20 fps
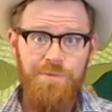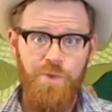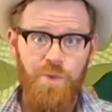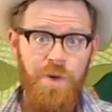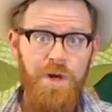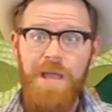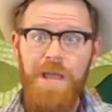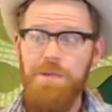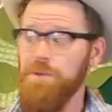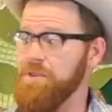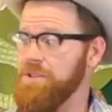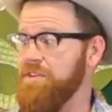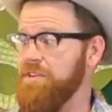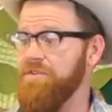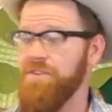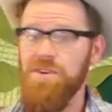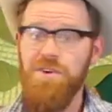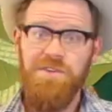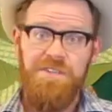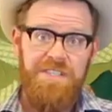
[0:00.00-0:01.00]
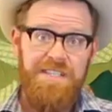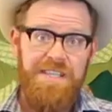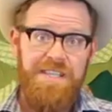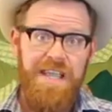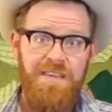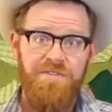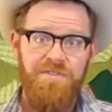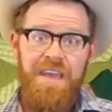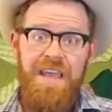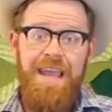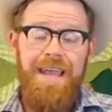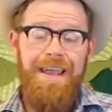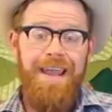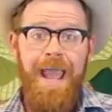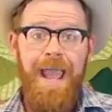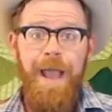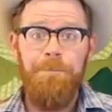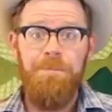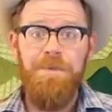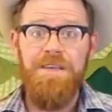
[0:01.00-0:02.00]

we're able to feel safe and happy